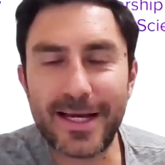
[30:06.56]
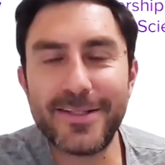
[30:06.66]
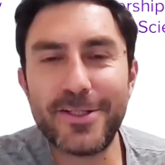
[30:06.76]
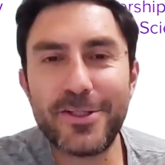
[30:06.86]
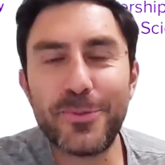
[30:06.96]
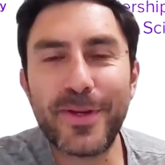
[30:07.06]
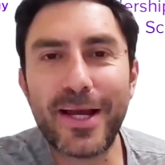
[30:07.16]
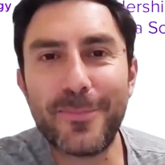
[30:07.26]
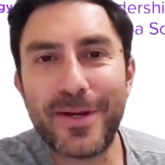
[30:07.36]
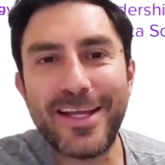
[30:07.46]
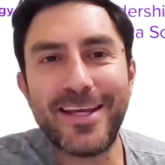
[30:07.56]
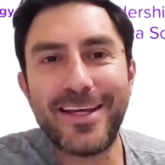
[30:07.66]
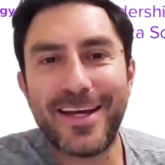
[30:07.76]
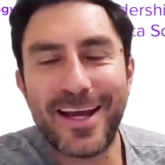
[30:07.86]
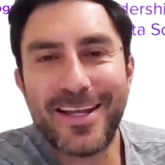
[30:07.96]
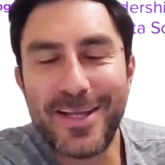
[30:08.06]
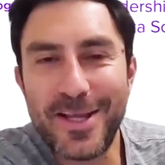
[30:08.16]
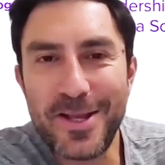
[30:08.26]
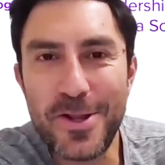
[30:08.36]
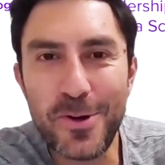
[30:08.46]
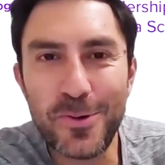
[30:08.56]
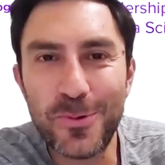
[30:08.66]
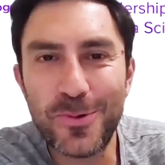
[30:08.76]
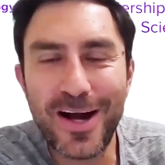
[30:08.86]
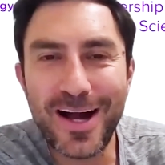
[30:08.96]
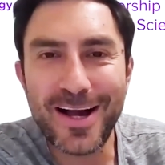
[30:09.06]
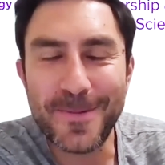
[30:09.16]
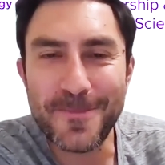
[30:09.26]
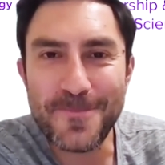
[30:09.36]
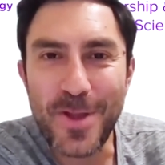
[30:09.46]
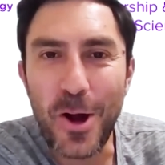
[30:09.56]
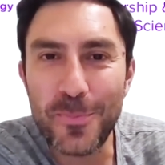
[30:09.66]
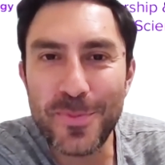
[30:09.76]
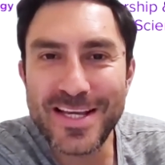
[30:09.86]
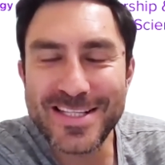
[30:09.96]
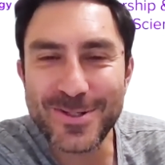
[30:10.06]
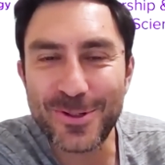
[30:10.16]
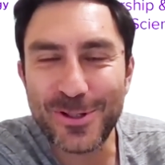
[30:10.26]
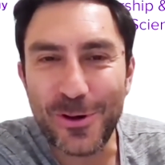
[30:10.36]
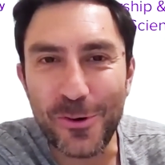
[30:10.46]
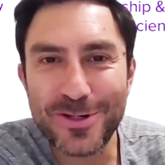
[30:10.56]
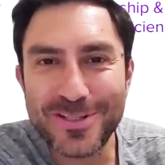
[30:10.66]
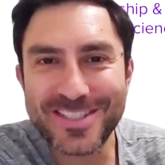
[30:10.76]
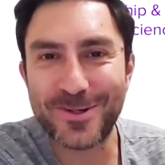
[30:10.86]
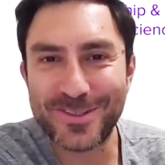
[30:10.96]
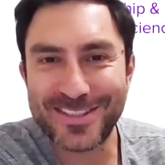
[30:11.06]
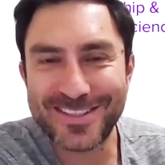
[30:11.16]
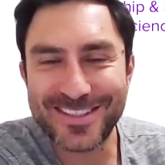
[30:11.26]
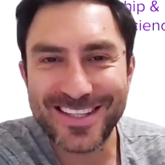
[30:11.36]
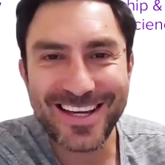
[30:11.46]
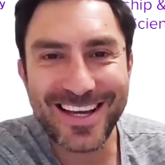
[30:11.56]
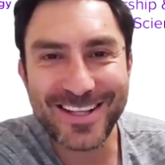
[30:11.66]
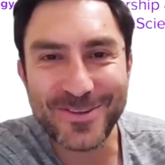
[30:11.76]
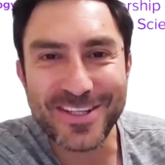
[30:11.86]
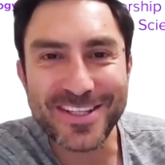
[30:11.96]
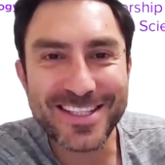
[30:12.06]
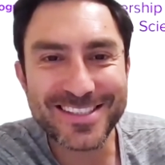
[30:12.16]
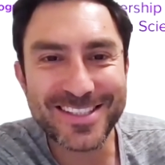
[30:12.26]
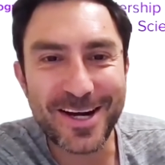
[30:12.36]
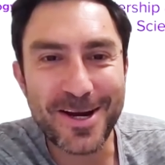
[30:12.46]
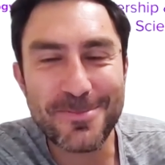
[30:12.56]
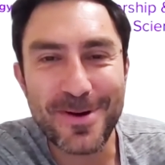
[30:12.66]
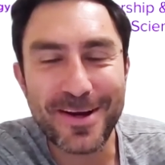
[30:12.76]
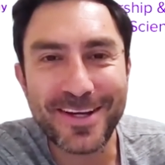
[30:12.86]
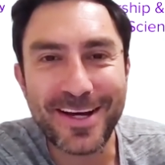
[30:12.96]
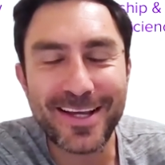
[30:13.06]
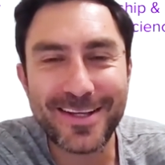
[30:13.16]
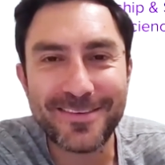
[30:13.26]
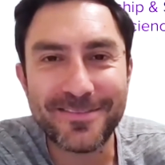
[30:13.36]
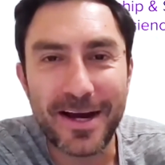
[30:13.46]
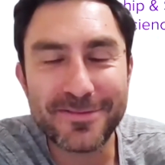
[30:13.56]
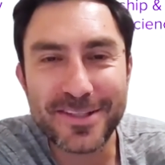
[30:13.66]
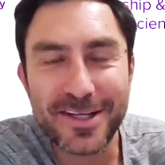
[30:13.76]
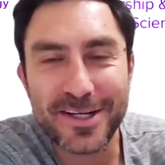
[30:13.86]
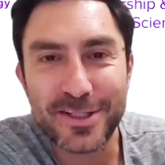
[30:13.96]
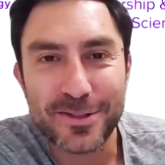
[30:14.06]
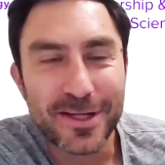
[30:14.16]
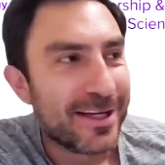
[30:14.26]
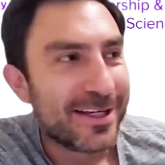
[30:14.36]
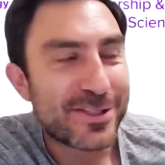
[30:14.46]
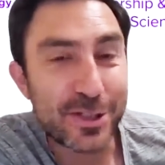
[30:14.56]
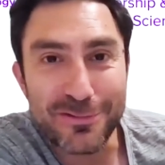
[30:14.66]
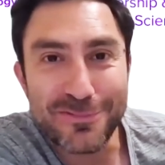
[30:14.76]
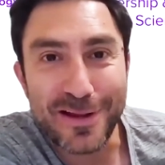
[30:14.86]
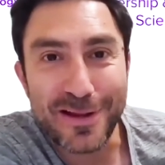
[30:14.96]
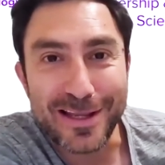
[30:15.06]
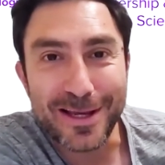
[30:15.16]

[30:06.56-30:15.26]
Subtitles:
And did you pick up any new hobbies or skills during this time? I've started surfing.